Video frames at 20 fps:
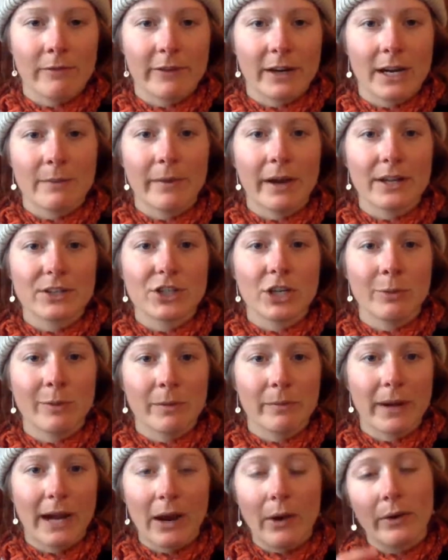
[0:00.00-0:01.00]
I'm very much
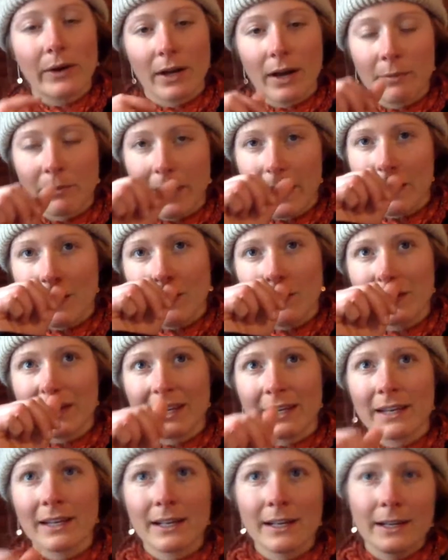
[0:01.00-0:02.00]
human powered on my
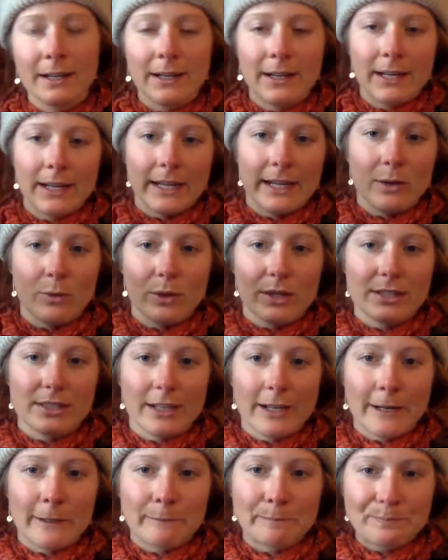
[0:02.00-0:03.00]
own, and it
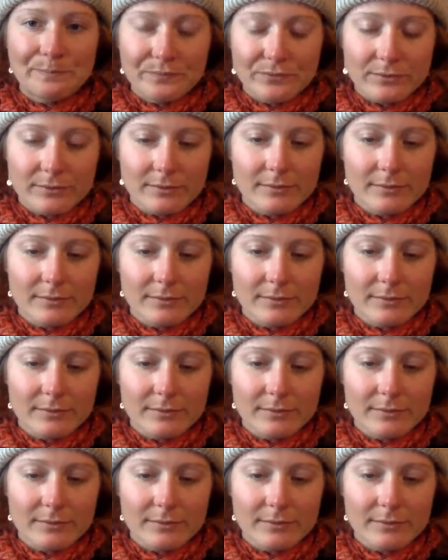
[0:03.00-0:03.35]
was a